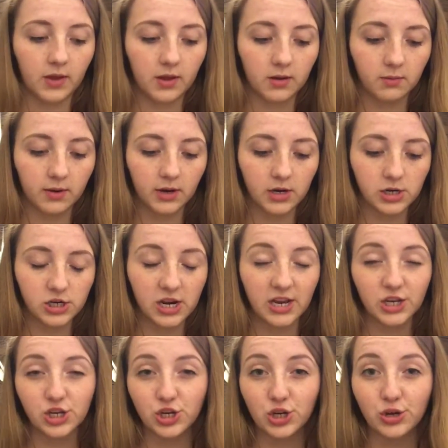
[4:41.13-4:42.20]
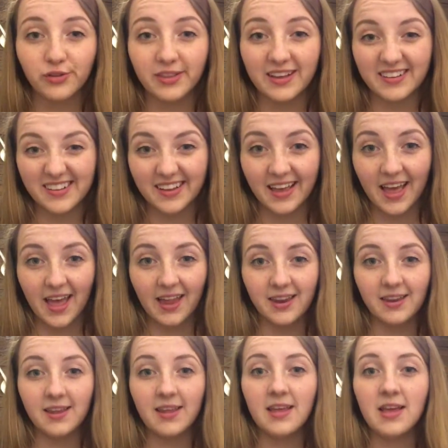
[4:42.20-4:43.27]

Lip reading: I'm going to change two things again.